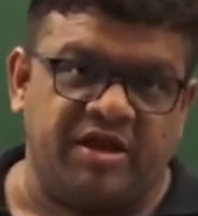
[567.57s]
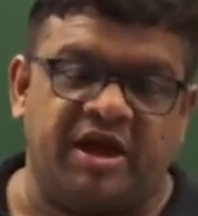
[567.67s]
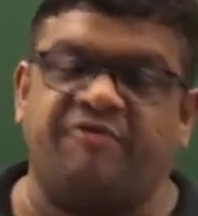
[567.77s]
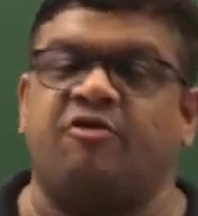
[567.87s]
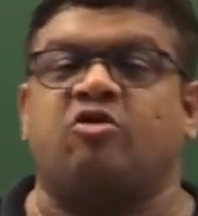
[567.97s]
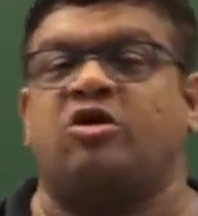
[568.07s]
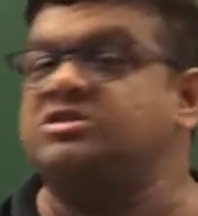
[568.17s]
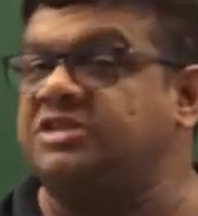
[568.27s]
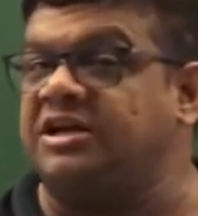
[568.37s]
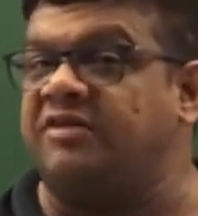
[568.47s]
and for
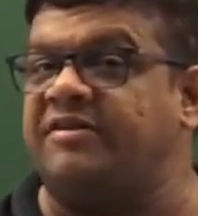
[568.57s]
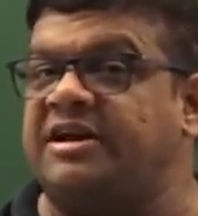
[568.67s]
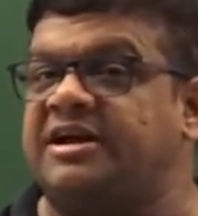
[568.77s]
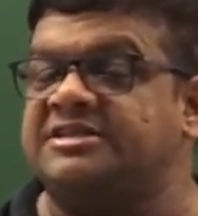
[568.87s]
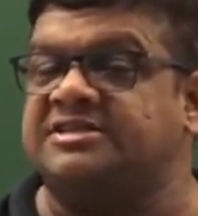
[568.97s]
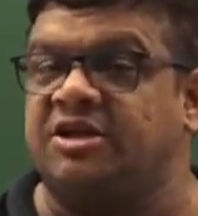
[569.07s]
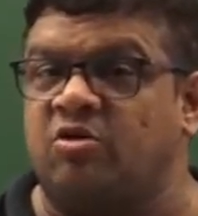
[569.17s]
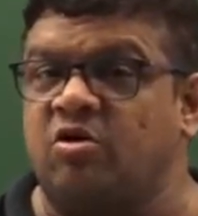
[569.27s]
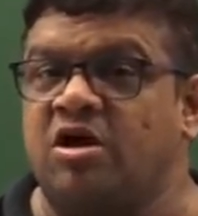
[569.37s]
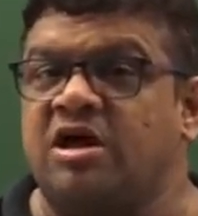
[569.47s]
cos theta when it is
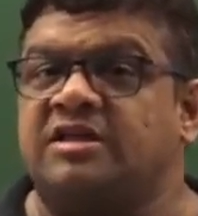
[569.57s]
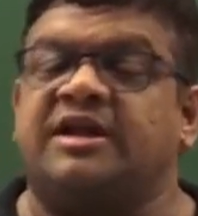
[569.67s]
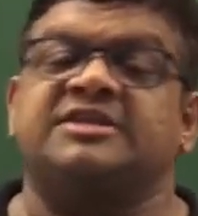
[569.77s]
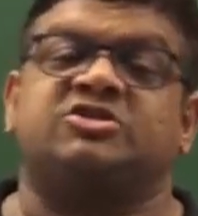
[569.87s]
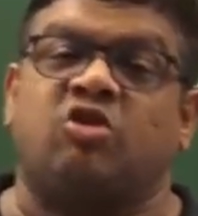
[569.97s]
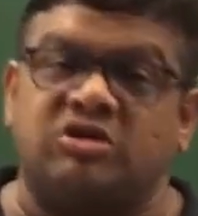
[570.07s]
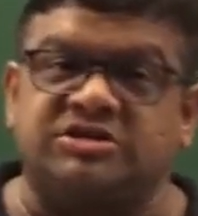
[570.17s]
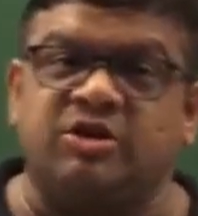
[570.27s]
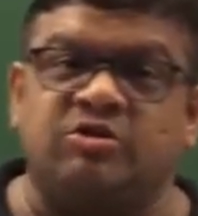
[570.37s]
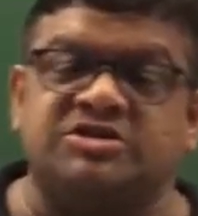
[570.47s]
0, that is cos
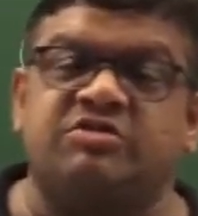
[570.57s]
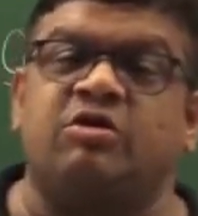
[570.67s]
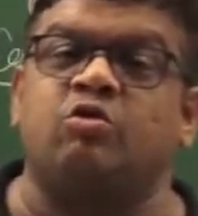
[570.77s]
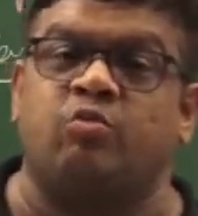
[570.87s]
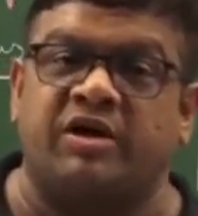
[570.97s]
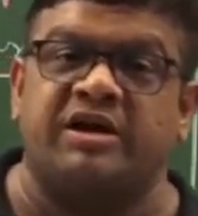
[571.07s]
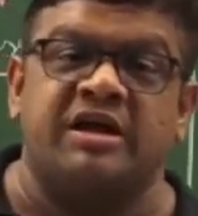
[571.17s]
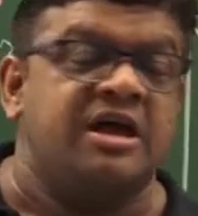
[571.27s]
0 is equal to 1.